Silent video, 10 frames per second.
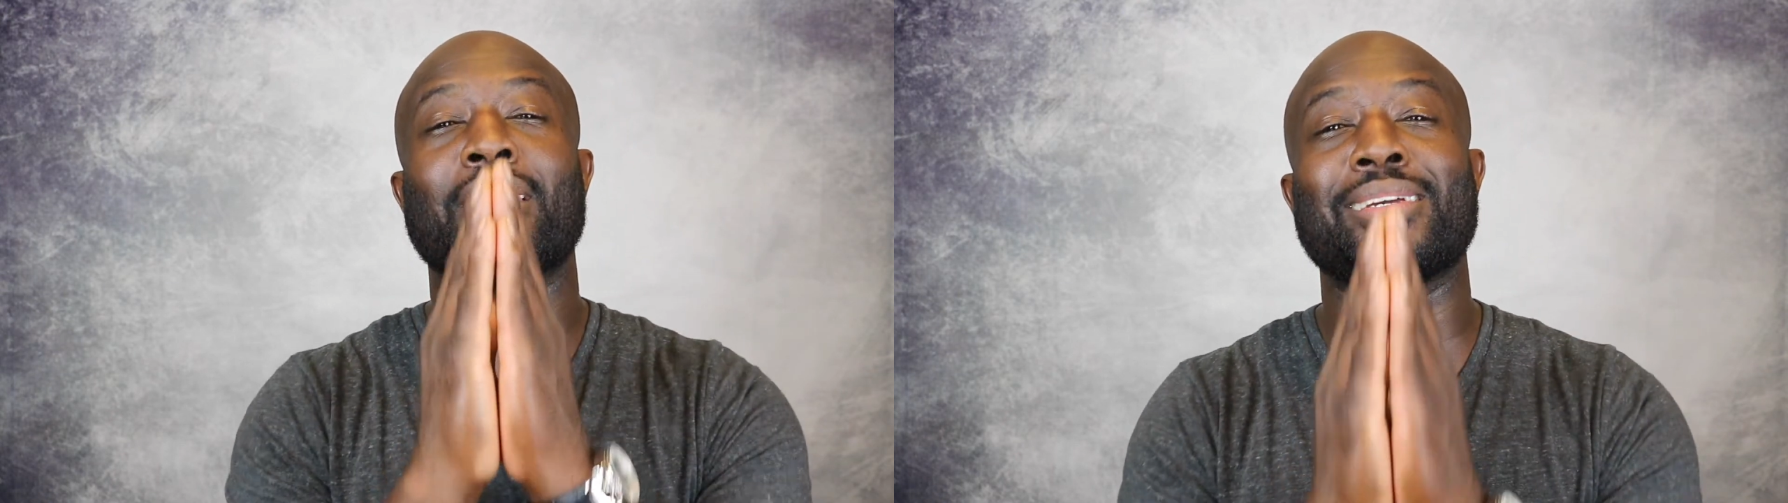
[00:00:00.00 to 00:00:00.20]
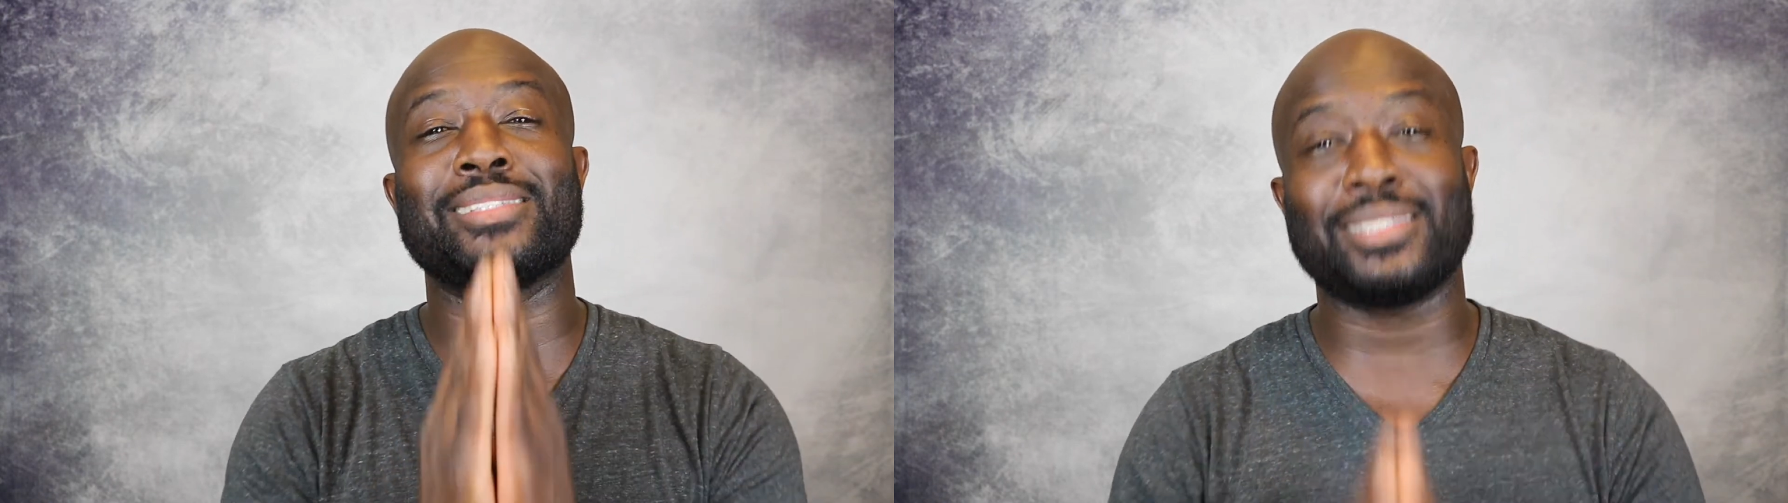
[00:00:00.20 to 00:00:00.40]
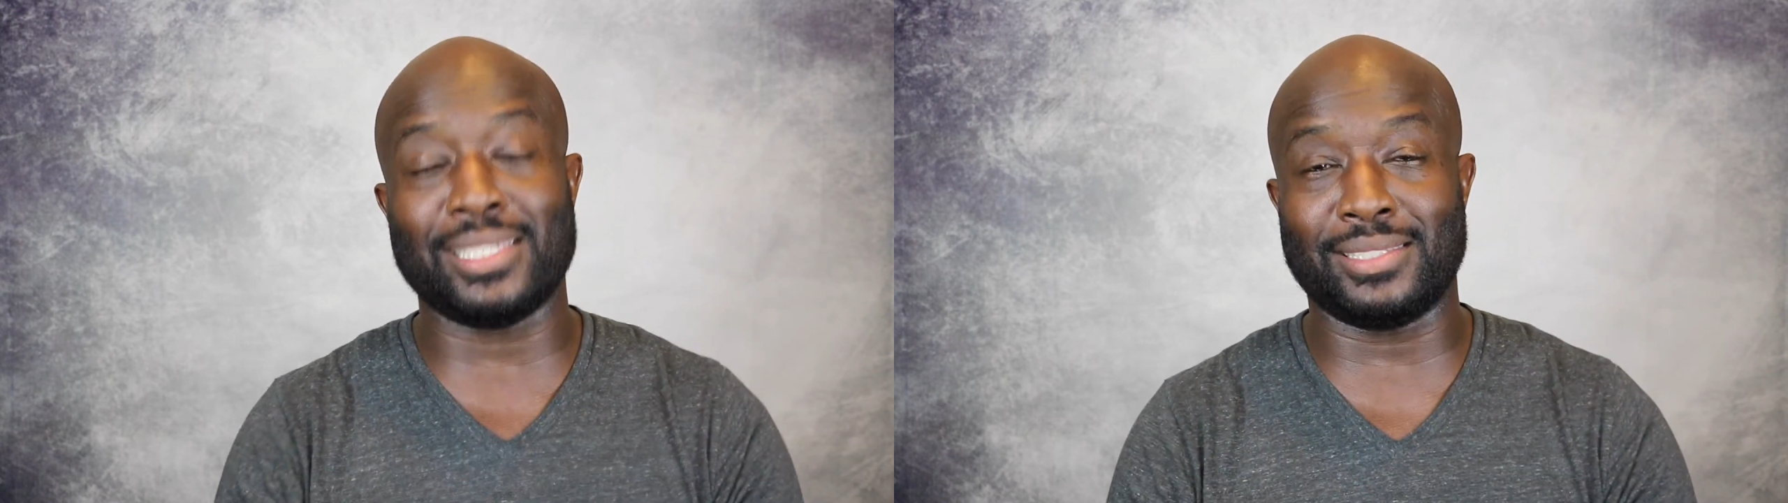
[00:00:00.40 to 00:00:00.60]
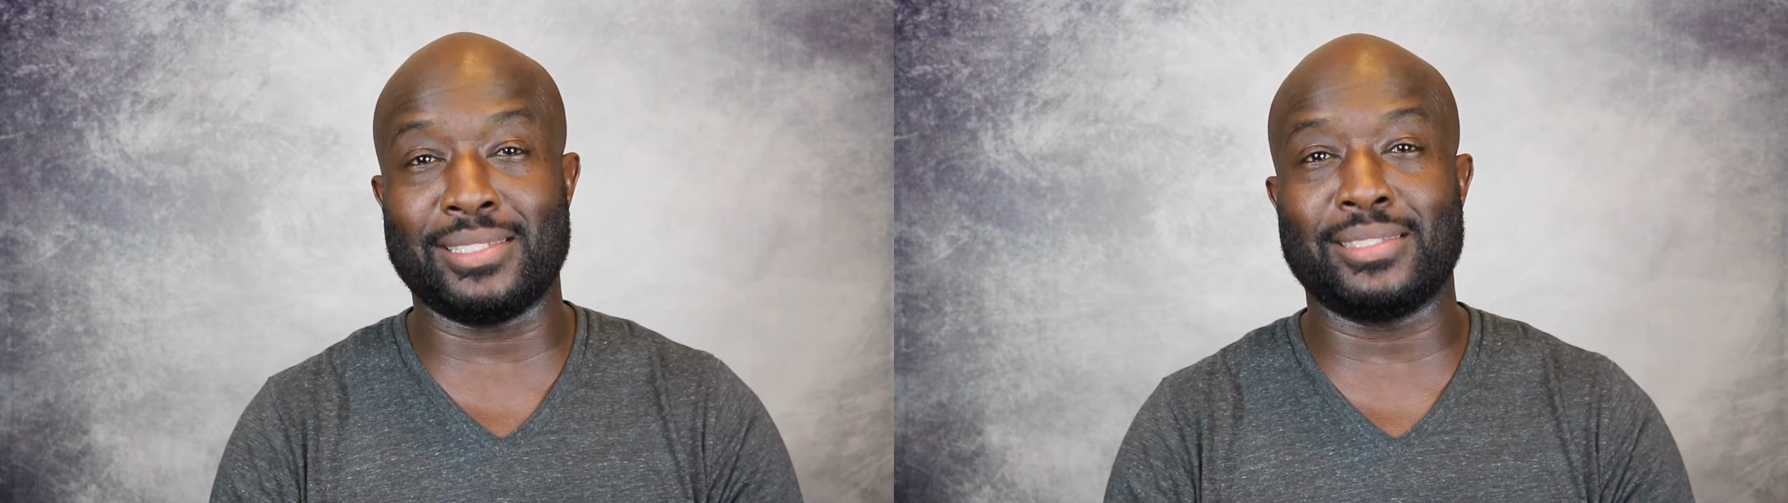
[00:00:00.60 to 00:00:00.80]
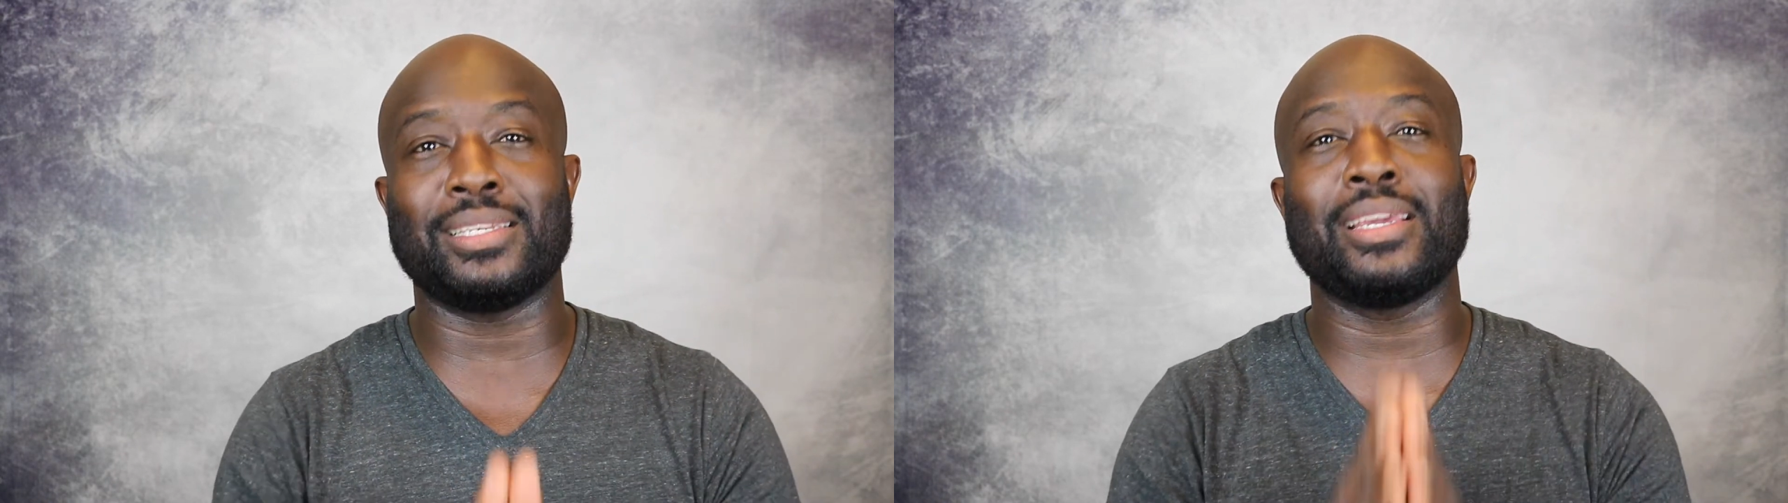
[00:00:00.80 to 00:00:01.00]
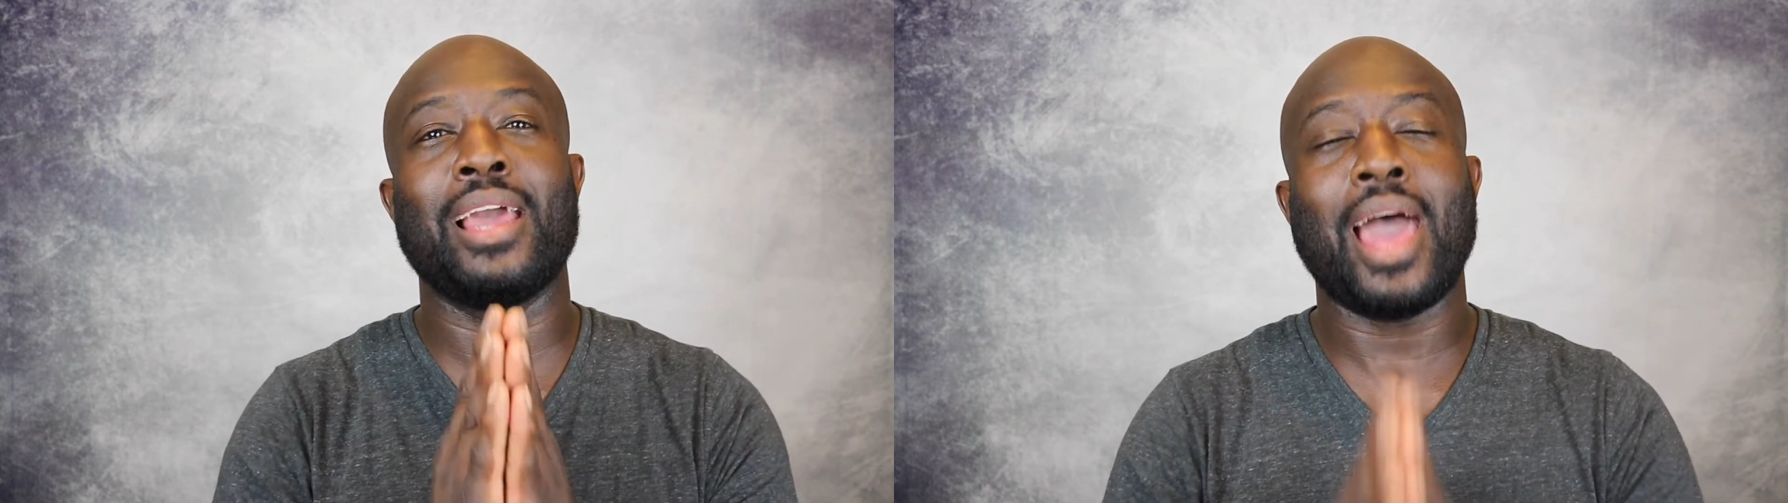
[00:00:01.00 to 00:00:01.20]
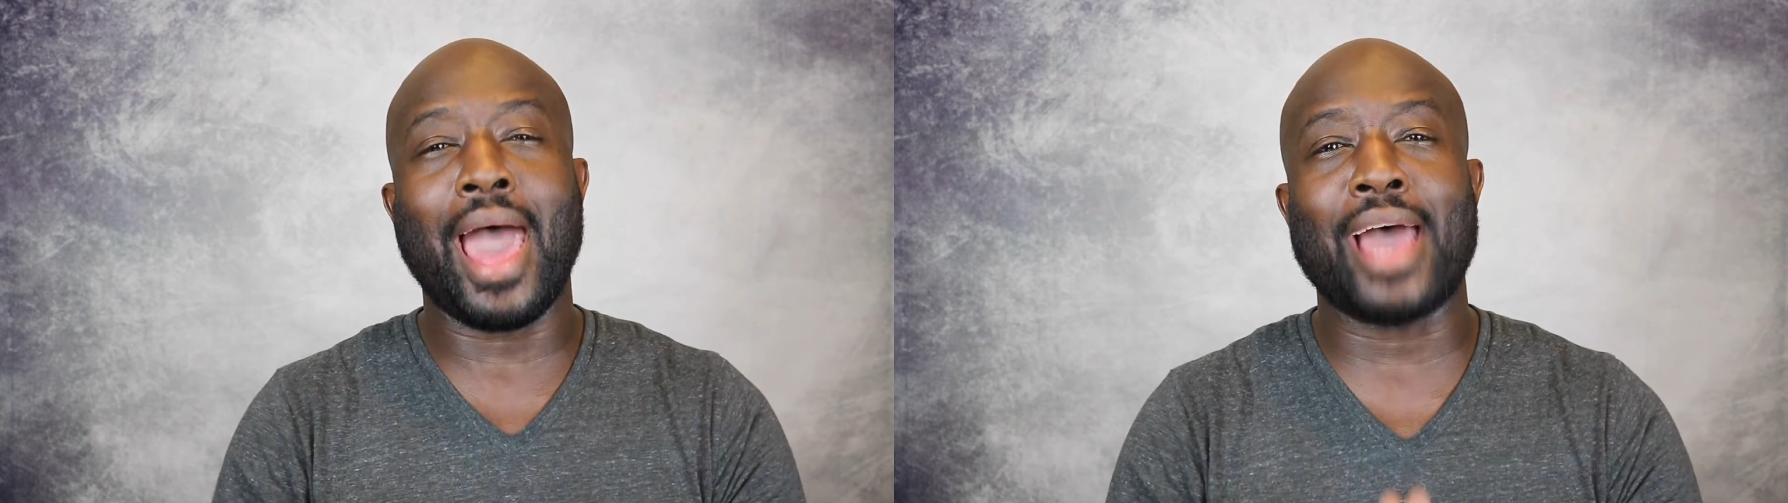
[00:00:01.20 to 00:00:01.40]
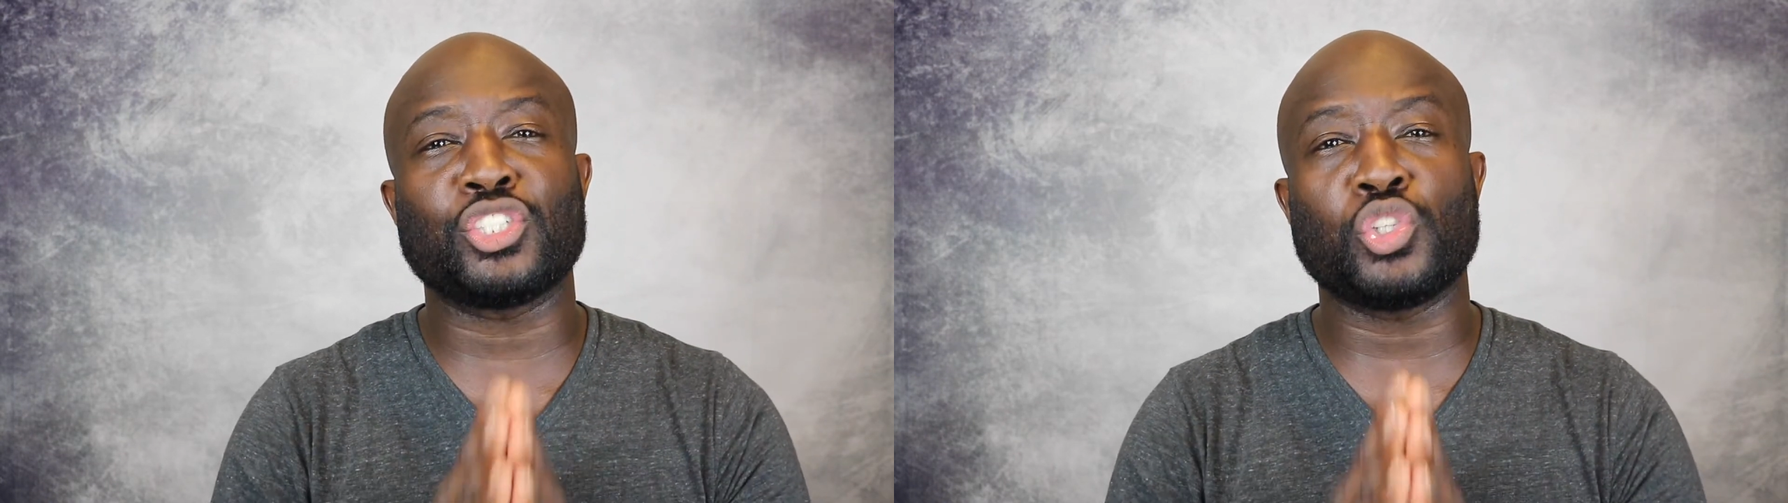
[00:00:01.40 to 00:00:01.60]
consistency as to